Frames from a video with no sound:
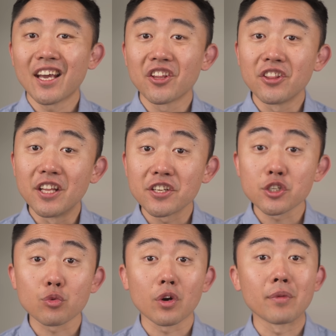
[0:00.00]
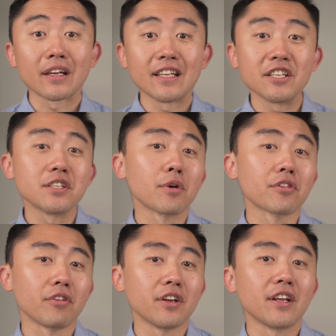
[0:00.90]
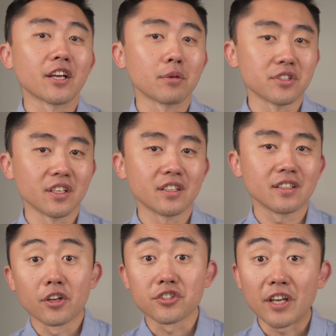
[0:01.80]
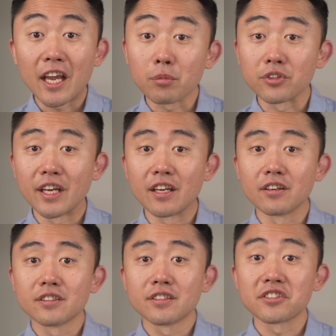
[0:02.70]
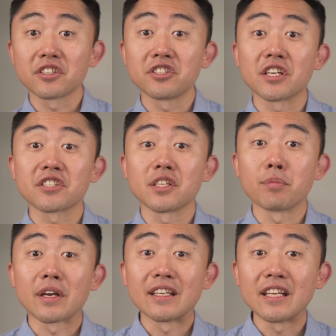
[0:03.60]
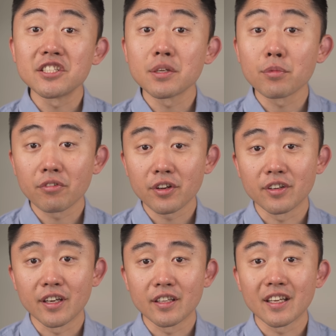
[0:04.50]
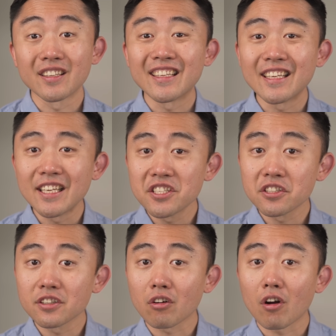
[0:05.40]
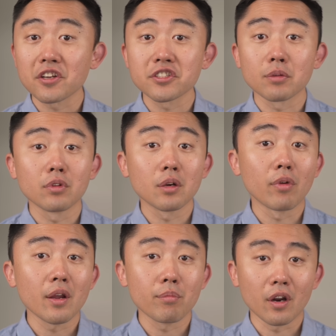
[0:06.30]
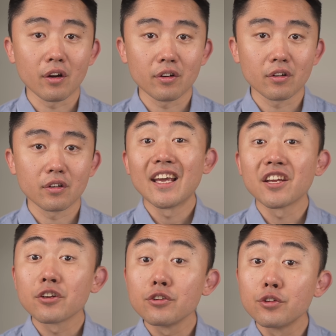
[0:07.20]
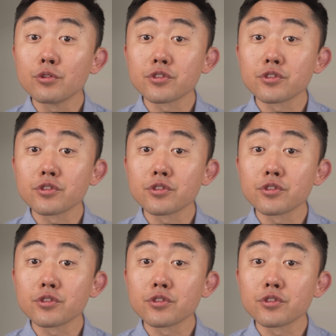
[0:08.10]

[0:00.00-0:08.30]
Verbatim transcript: And this is where magnesium L-threonate comes in. There's animal data that suggests that magnesium threonate can easily cross the blood-brain barrier, and it can do